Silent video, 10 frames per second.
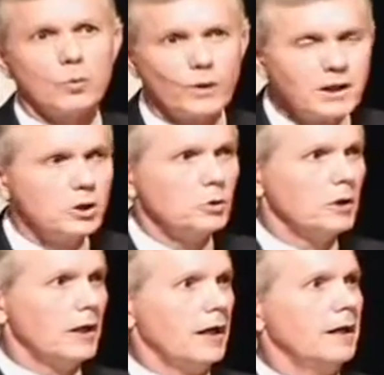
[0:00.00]
we do
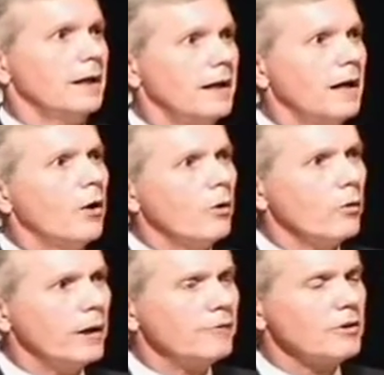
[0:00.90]
today and
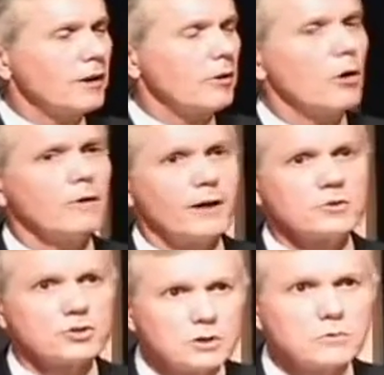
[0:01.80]
everything all of
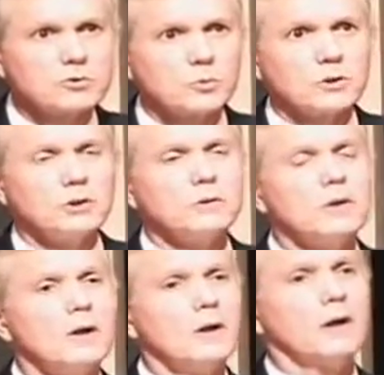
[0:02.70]
our students will do
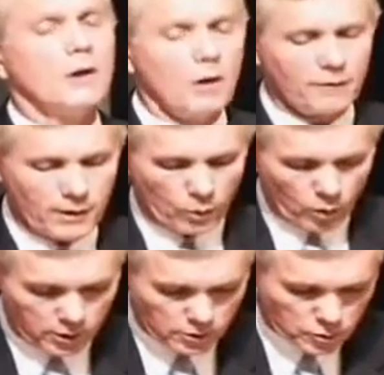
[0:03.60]
and all of our
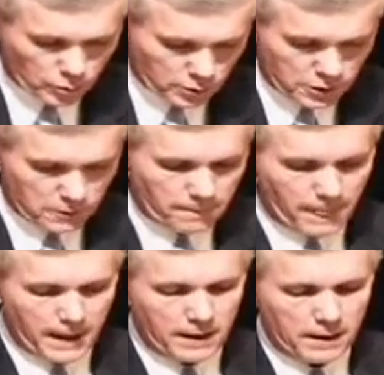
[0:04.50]
workers will do.
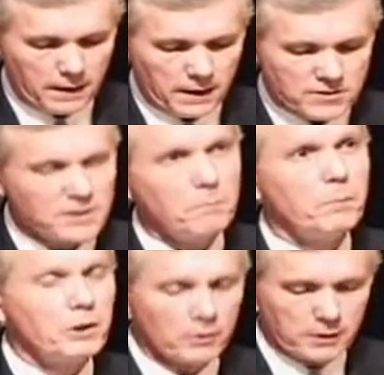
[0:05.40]
It's in
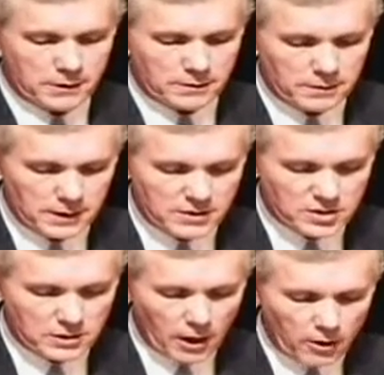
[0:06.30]
building, it's
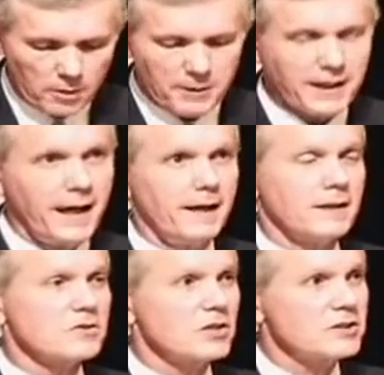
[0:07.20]
in auto
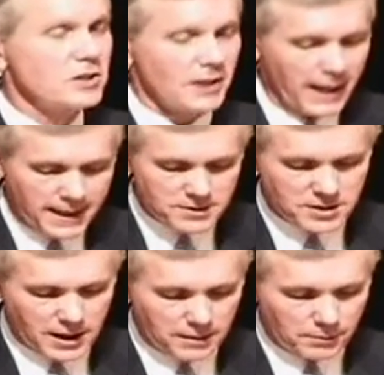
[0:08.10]
mechanics, it's in
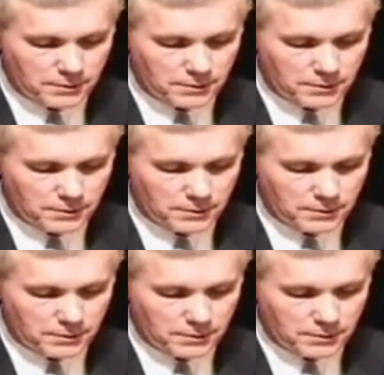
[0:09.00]
landscaping,